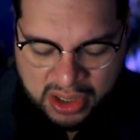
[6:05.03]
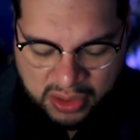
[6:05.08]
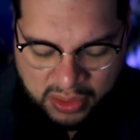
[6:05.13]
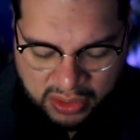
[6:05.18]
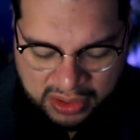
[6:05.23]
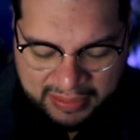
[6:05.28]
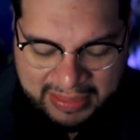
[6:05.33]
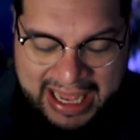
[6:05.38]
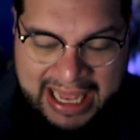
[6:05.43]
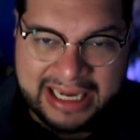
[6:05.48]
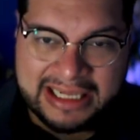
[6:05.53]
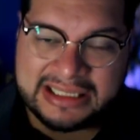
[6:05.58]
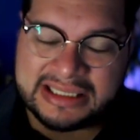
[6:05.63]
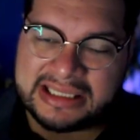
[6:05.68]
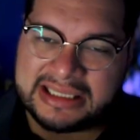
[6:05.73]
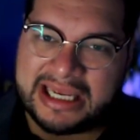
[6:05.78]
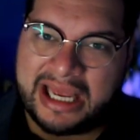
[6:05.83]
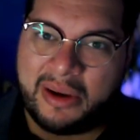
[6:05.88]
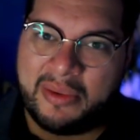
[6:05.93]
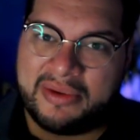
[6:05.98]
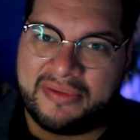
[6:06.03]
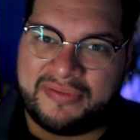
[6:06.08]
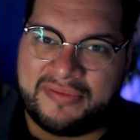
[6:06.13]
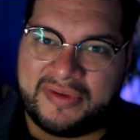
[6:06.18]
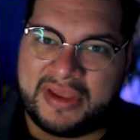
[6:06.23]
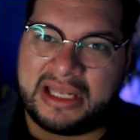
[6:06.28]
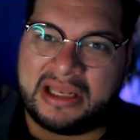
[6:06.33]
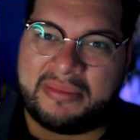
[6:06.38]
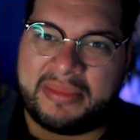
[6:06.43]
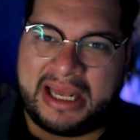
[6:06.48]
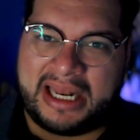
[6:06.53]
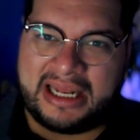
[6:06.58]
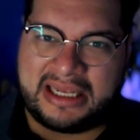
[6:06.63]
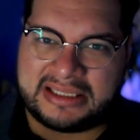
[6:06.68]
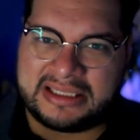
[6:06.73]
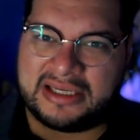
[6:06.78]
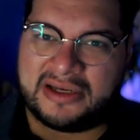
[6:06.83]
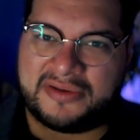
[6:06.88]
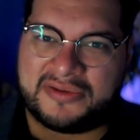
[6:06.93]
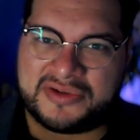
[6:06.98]
What matters is how we feel about
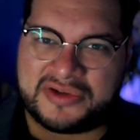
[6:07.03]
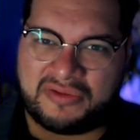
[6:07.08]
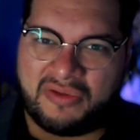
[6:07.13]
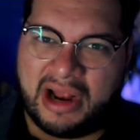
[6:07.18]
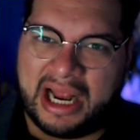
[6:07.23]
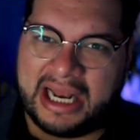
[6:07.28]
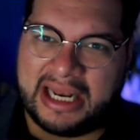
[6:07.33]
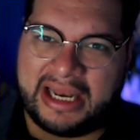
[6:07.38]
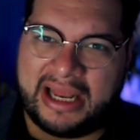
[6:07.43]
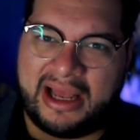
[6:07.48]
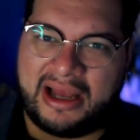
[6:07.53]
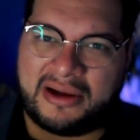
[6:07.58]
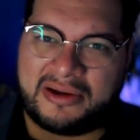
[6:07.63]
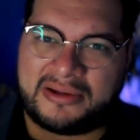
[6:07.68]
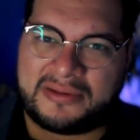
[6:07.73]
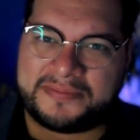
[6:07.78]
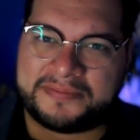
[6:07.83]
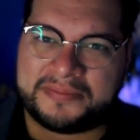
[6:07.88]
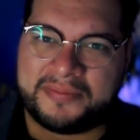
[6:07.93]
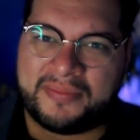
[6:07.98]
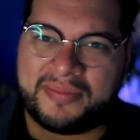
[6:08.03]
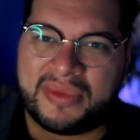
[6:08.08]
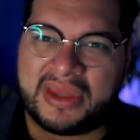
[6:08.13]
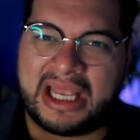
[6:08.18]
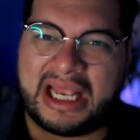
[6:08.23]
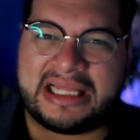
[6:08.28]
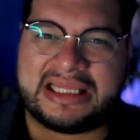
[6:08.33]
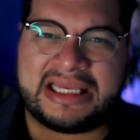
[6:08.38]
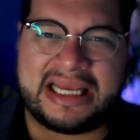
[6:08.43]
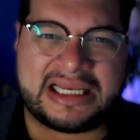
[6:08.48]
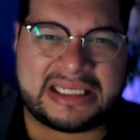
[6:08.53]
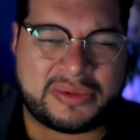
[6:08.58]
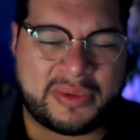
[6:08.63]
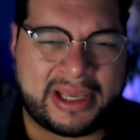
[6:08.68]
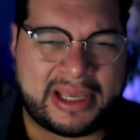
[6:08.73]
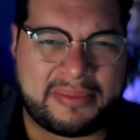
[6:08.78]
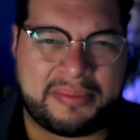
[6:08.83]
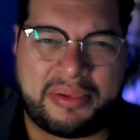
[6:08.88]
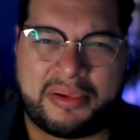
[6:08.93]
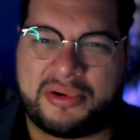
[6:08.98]
ourselves right now. And yes, we
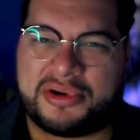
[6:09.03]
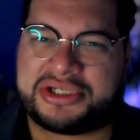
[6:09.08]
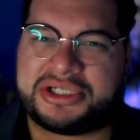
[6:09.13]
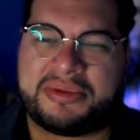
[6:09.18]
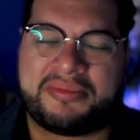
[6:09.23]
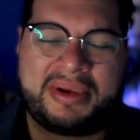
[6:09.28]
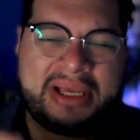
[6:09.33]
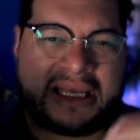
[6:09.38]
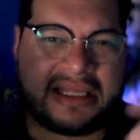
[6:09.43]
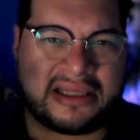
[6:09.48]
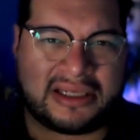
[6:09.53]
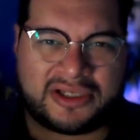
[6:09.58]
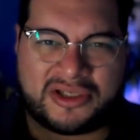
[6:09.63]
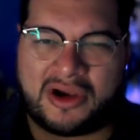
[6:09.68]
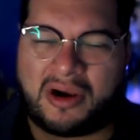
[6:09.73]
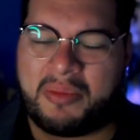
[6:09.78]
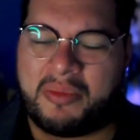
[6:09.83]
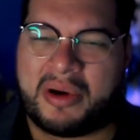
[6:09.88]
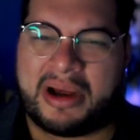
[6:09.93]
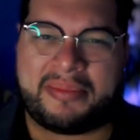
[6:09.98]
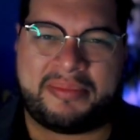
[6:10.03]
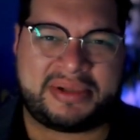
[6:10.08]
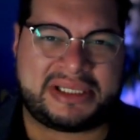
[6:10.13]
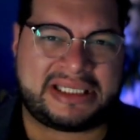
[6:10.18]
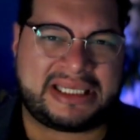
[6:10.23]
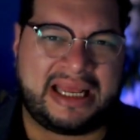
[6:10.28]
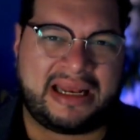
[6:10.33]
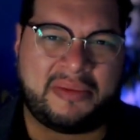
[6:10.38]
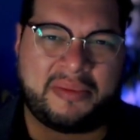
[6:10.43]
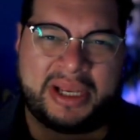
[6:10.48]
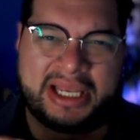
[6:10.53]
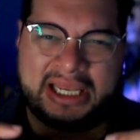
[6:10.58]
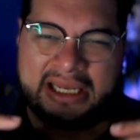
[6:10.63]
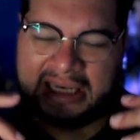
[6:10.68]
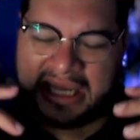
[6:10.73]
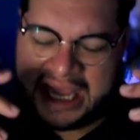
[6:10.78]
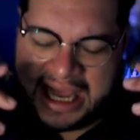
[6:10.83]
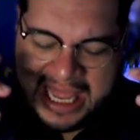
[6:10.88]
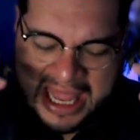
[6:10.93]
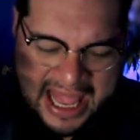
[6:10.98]
can push and be in the top 1%, and we
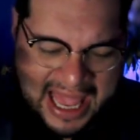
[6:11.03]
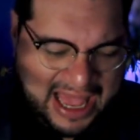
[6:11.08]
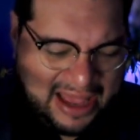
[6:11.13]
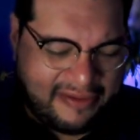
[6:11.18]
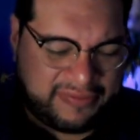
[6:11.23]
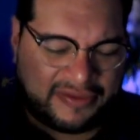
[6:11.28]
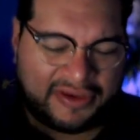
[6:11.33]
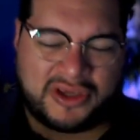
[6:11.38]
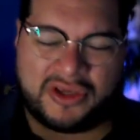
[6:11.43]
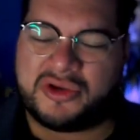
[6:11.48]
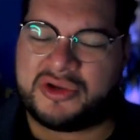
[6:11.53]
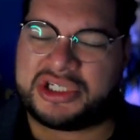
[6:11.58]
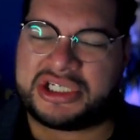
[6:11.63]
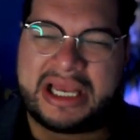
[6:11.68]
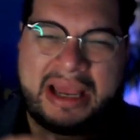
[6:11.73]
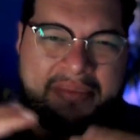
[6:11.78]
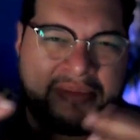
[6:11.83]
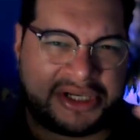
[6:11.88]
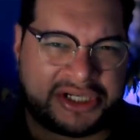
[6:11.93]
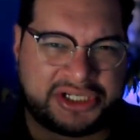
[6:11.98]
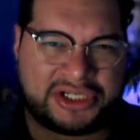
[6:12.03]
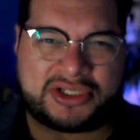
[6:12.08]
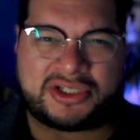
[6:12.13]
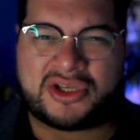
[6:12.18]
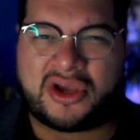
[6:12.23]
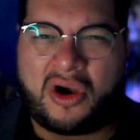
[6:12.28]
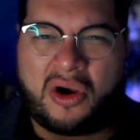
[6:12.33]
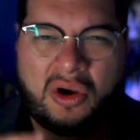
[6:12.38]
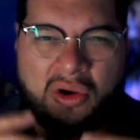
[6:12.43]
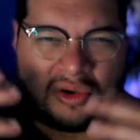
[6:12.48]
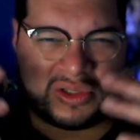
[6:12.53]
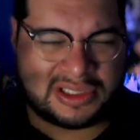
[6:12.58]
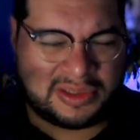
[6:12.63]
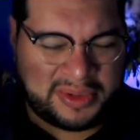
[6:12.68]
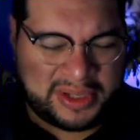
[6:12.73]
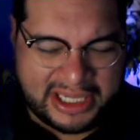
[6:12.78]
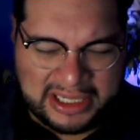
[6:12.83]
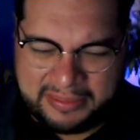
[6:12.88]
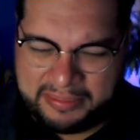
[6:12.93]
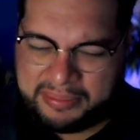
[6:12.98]
can have huge, ambitious goals, and
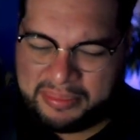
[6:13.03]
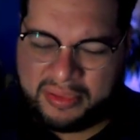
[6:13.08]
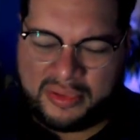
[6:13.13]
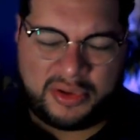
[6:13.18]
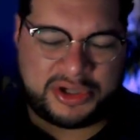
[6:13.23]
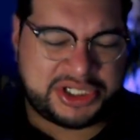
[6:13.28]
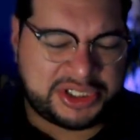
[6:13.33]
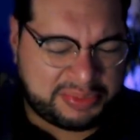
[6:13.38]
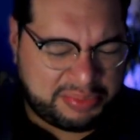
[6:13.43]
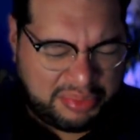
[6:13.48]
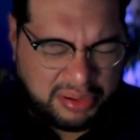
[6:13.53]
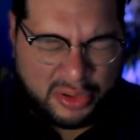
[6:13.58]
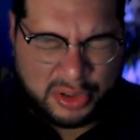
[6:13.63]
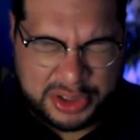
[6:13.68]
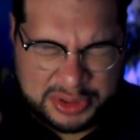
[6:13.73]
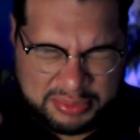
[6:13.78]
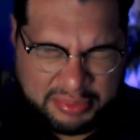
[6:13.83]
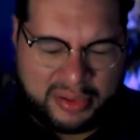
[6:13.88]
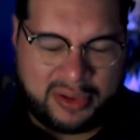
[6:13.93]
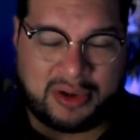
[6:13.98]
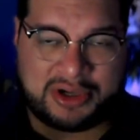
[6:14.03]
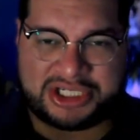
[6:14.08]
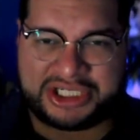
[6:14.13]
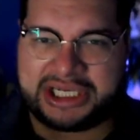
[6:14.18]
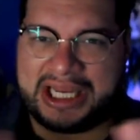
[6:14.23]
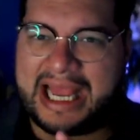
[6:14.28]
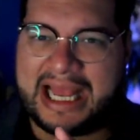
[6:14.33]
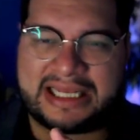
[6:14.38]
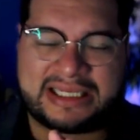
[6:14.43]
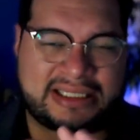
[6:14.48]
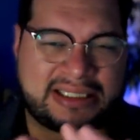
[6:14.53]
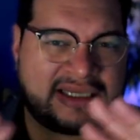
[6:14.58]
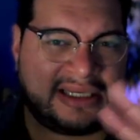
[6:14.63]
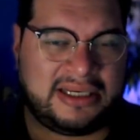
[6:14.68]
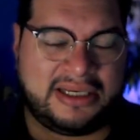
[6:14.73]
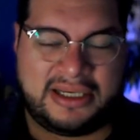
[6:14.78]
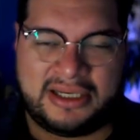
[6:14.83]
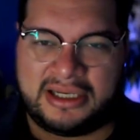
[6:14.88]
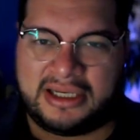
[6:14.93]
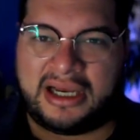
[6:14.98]
we can push, push, push. Yes,
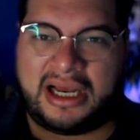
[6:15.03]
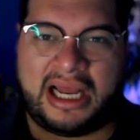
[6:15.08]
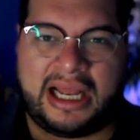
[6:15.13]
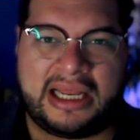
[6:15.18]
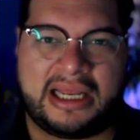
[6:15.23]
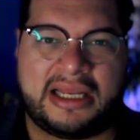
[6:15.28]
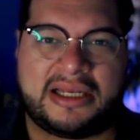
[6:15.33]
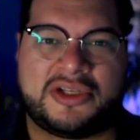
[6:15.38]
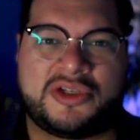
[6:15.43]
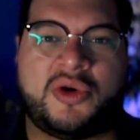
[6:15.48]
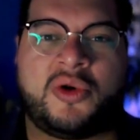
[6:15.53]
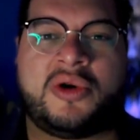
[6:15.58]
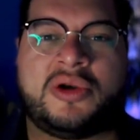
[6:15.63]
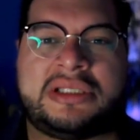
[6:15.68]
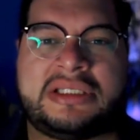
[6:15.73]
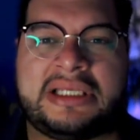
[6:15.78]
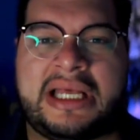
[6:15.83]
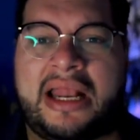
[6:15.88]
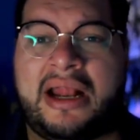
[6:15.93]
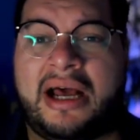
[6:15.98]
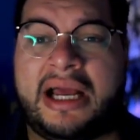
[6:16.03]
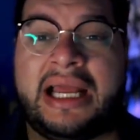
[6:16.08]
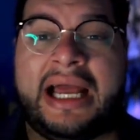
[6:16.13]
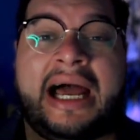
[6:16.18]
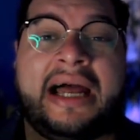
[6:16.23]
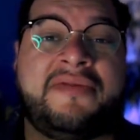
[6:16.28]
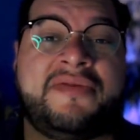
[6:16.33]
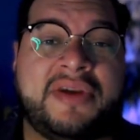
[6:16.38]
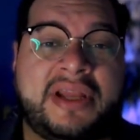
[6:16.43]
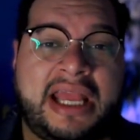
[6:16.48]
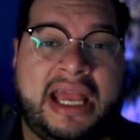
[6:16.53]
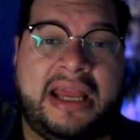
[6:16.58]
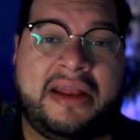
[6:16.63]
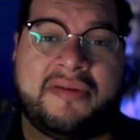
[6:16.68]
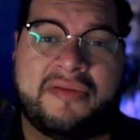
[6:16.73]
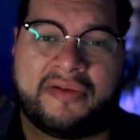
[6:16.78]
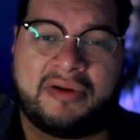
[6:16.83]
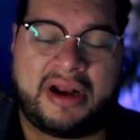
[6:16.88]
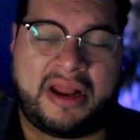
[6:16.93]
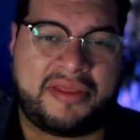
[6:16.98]
I endorse that. I advocate
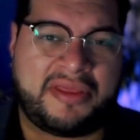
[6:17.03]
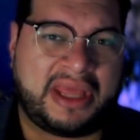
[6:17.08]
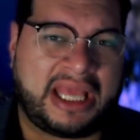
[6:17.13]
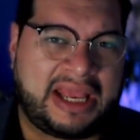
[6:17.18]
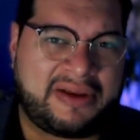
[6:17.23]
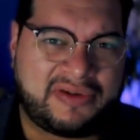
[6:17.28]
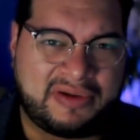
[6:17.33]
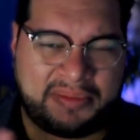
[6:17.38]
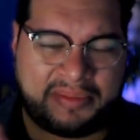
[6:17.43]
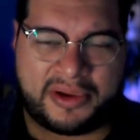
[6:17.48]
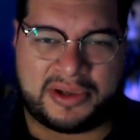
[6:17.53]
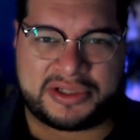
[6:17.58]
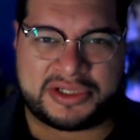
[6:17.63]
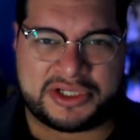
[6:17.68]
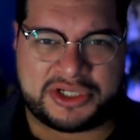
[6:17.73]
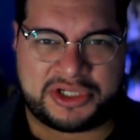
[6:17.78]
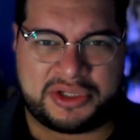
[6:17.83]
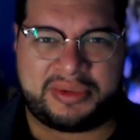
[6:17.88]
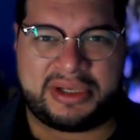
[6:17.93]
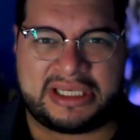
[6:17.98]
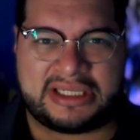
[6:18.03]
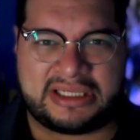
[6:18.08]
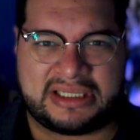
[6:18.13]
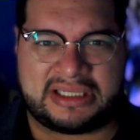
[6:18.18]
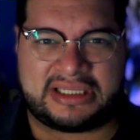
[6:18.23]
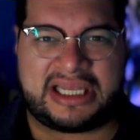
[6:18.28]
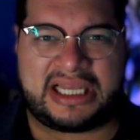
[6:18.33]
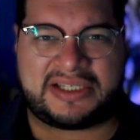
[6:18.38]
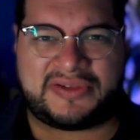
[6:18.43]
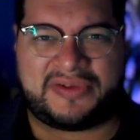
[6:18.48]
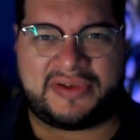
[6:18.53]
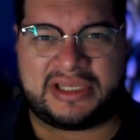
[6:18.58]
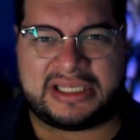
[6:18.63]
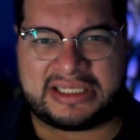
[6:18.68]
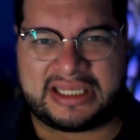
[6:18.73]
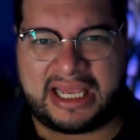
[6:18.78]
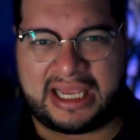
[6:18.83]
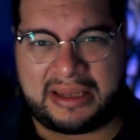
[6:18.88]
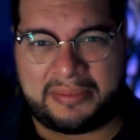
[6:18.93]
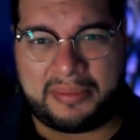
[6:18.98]
for it. I think every person should be as successful as
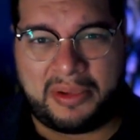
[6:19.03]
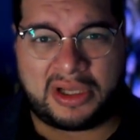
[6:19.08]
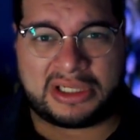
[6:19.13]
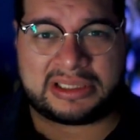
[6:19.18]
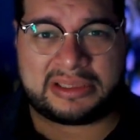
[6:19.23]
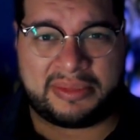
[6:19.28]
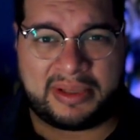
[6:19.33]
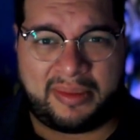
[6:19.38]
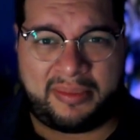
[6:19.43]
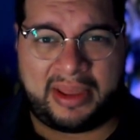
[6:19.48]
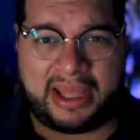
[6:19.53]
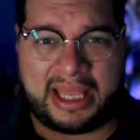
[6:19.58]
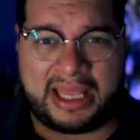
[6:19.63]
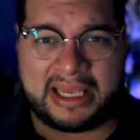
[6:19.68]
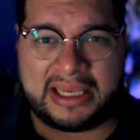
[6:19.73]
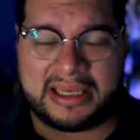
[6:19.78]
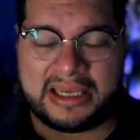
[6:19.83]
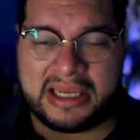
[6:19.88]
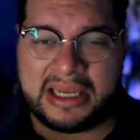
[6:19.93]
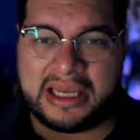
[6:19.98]
they can possibly be.